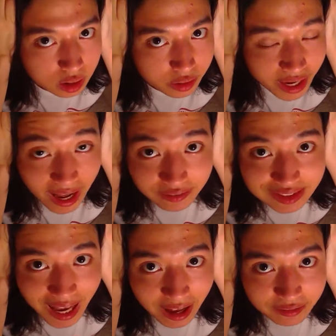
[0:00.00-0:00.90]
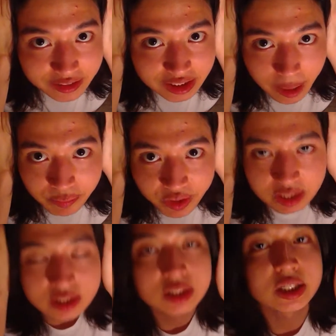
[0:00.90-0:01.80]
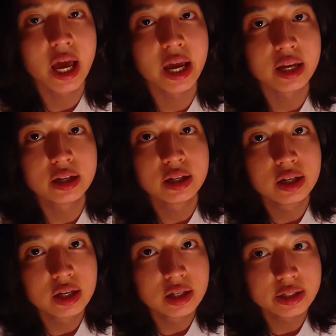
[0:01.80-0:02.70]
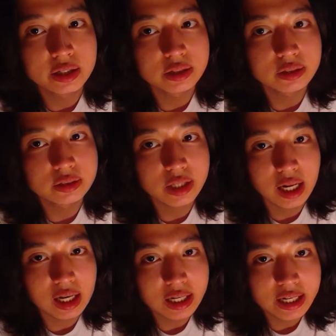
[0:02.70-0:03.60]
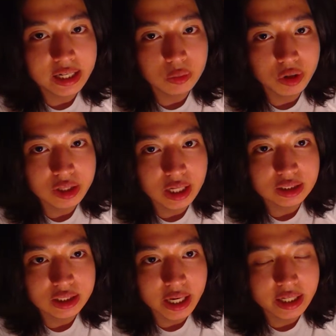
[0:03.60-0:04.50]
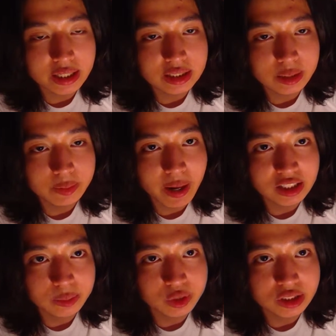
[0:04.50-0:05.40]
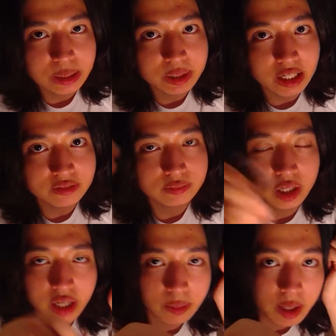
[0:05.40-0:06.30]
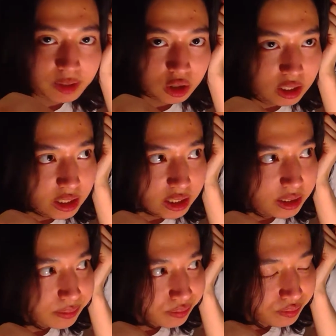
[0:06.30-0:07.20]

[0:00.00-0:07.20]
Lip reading: they have to have something to say. Clearly what they're saying needs to be backed up with some kind of, okay, maybe not clearly.